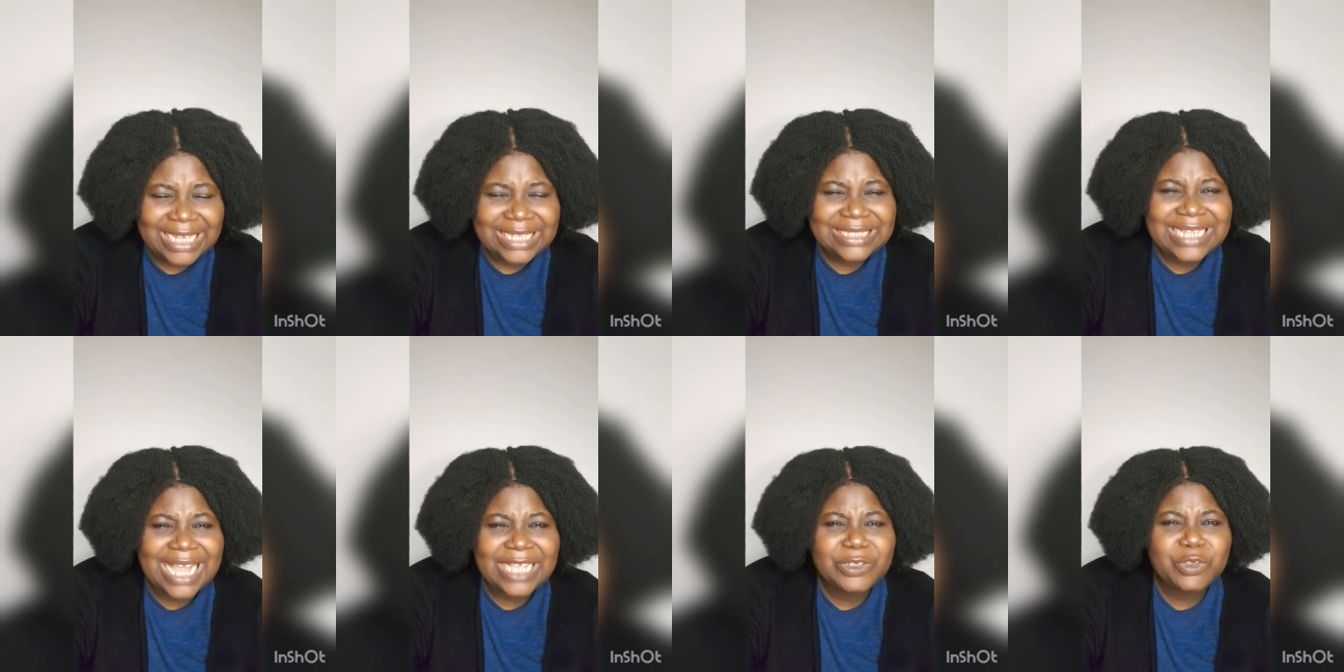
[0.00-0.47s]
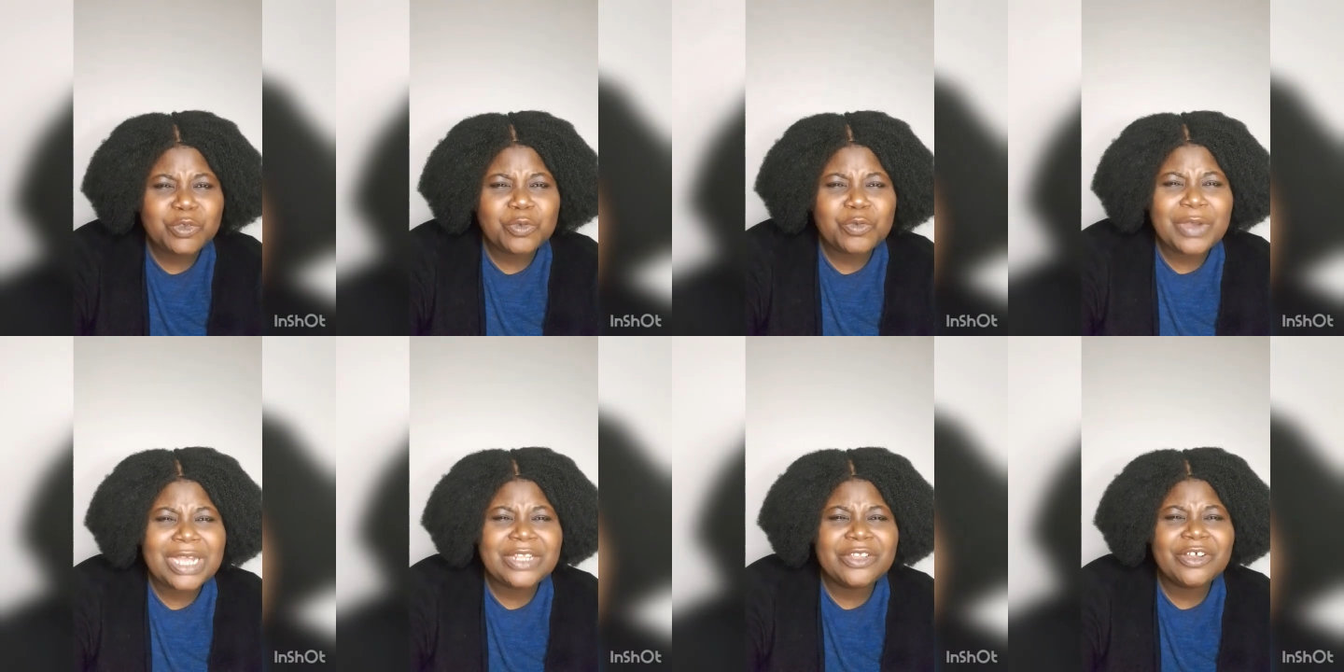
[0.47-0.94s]
that you
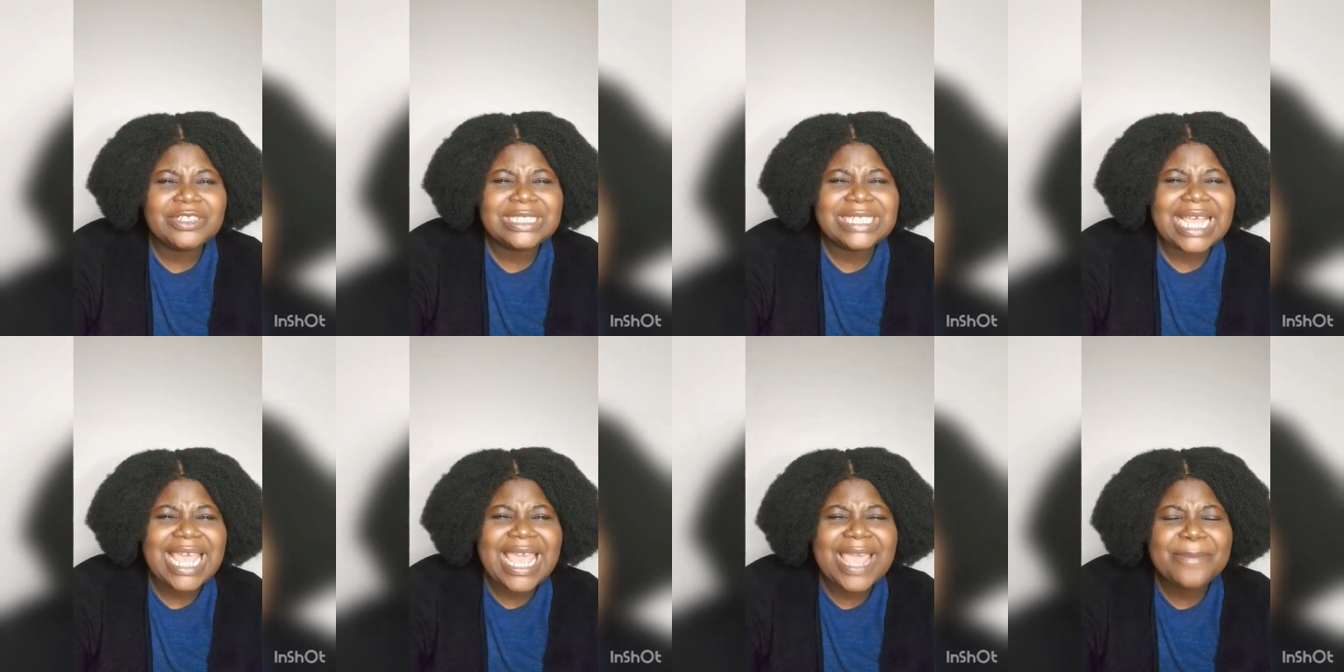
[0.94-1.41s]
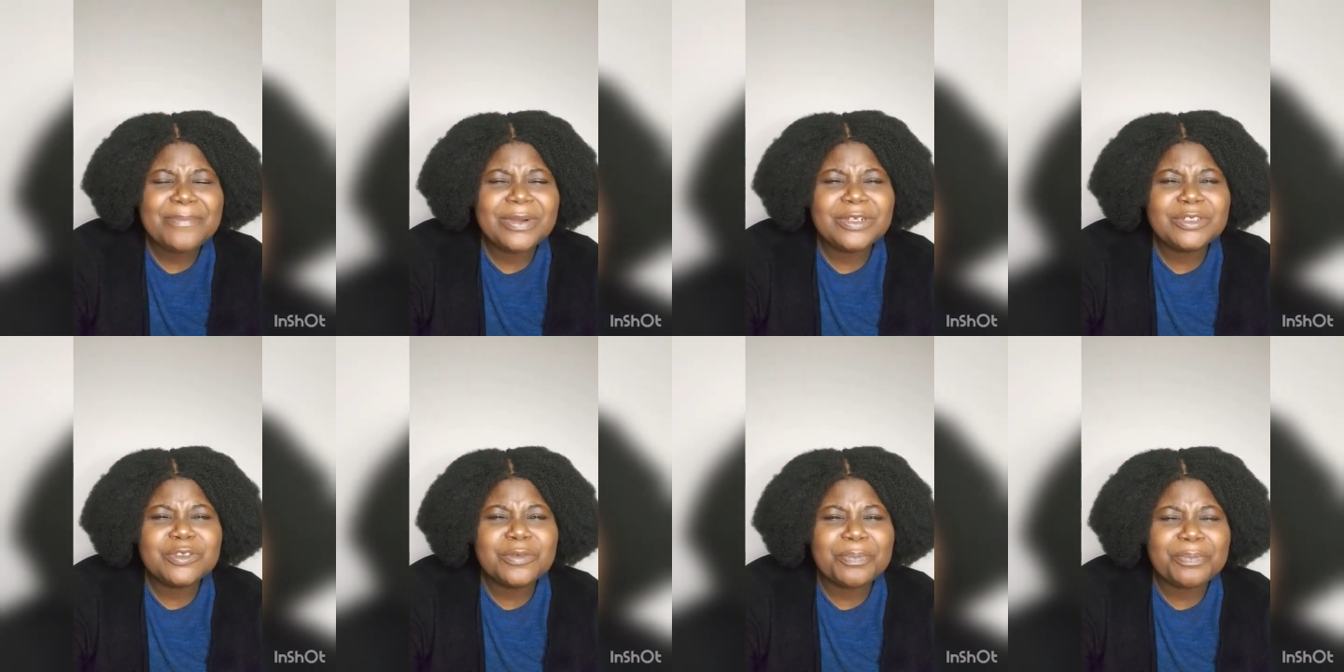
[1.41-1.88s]
were not
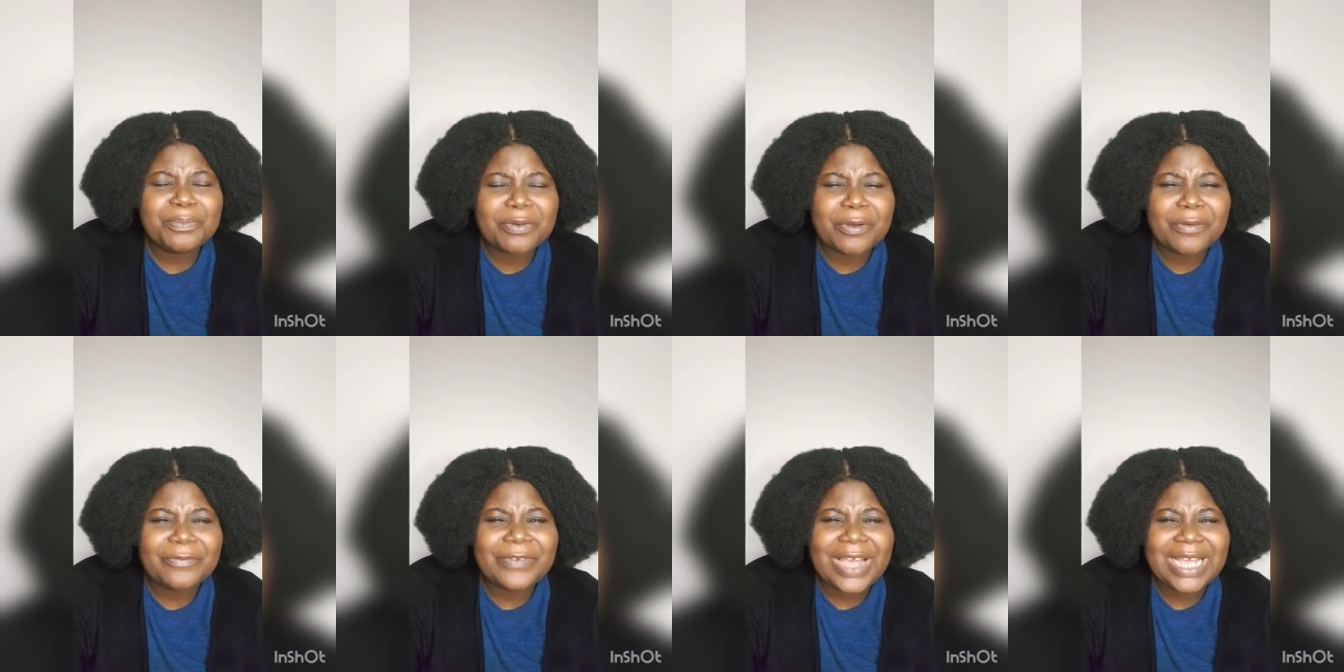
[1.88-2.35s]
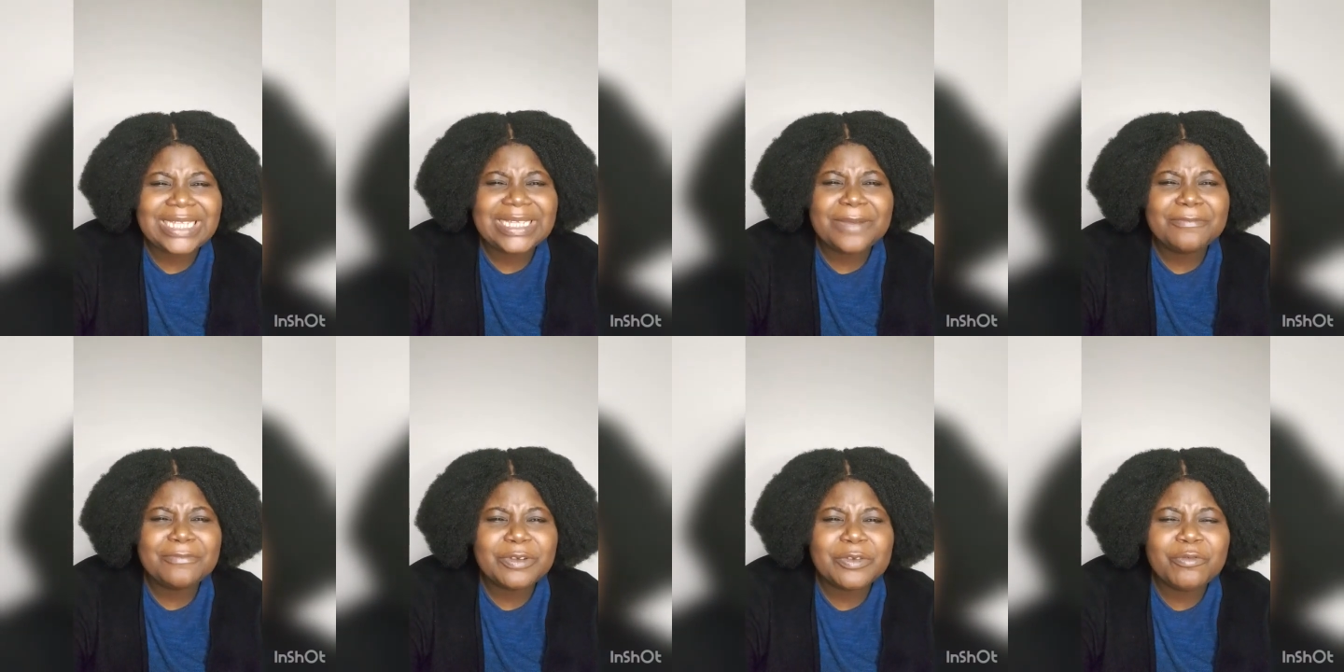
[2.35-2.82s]
able to provide
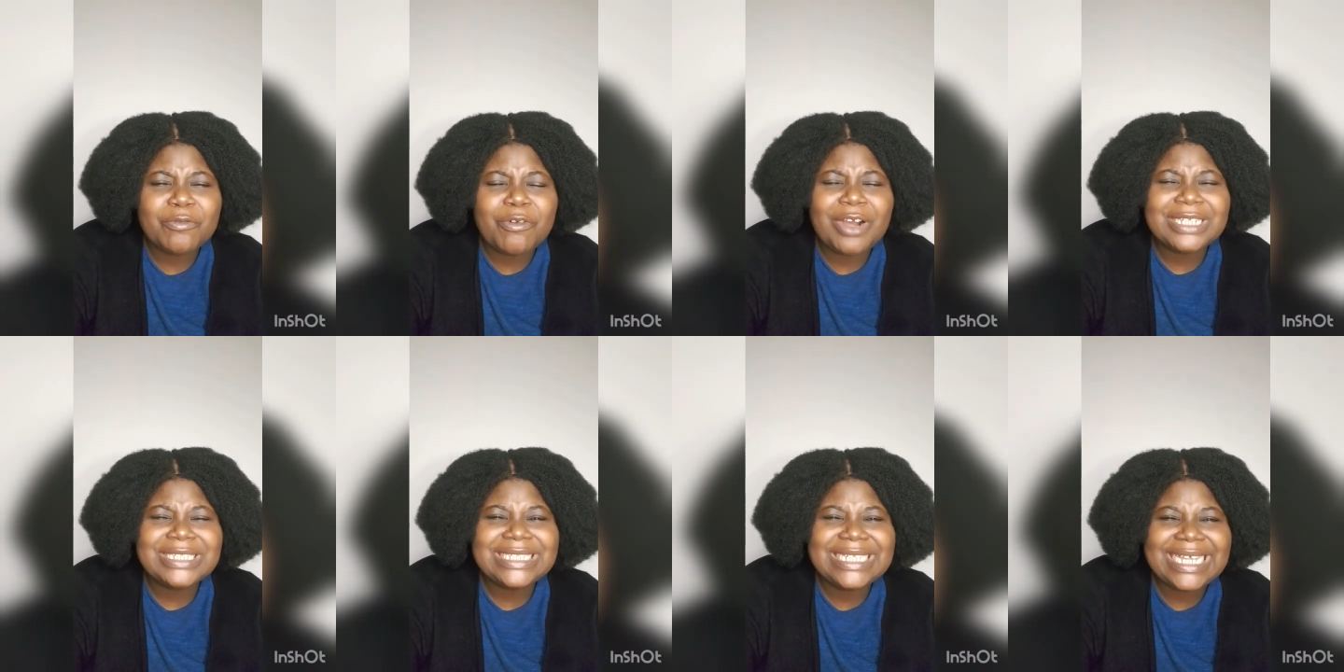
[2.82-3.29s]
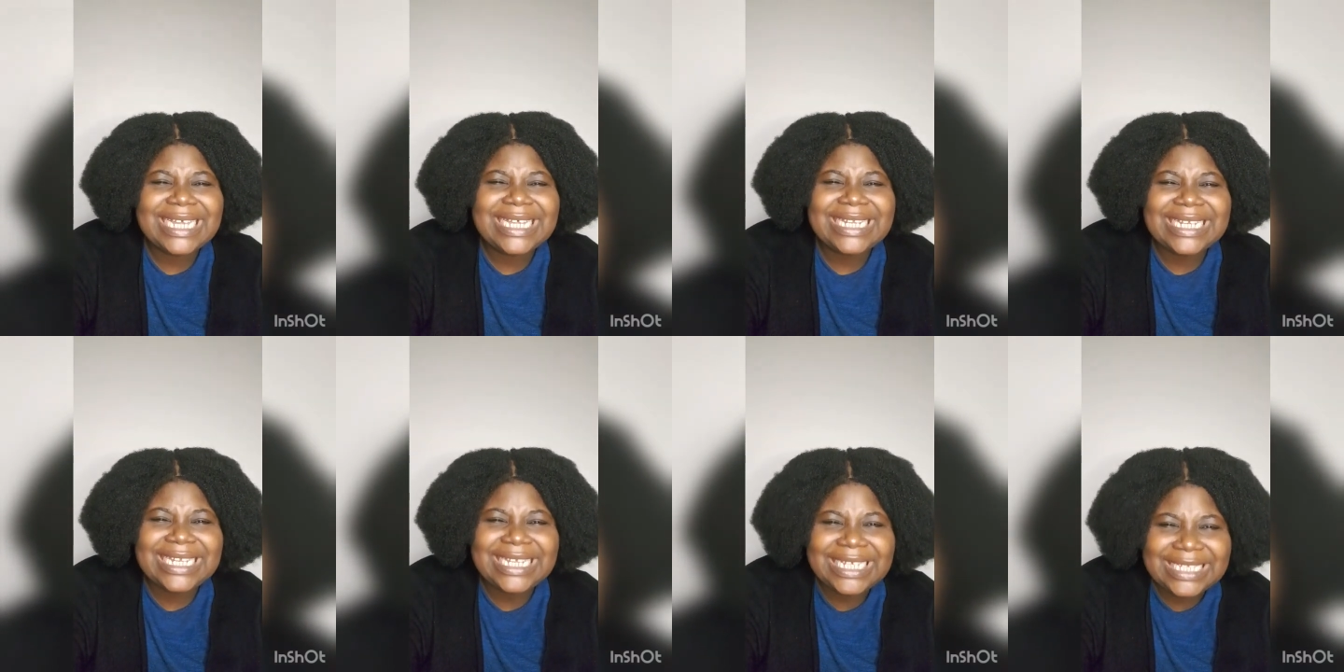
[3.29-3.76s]
them with what they
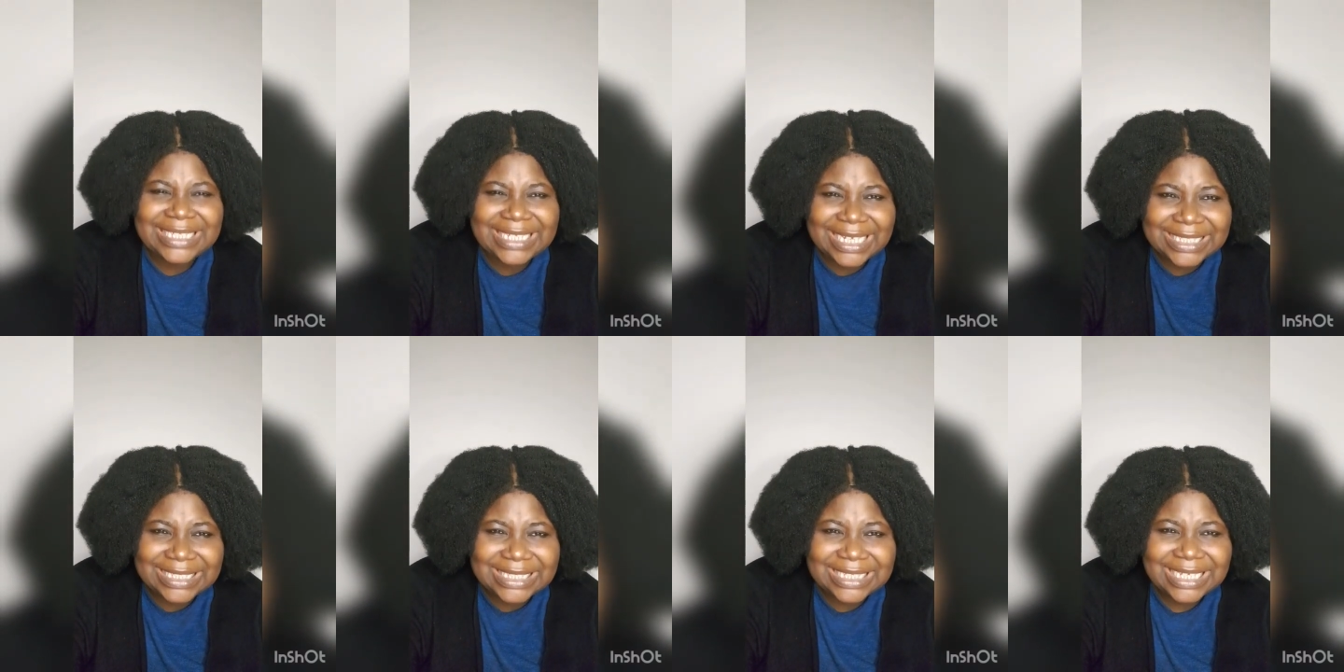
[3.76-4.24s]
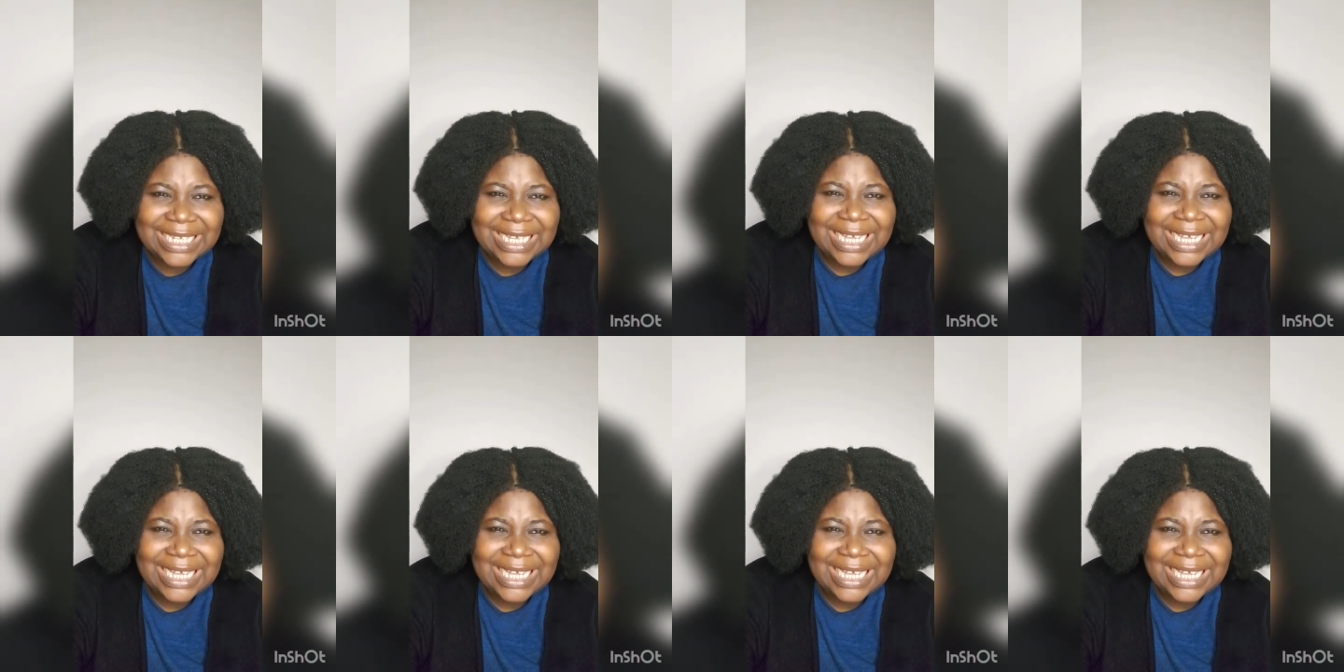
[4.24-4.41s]
needed,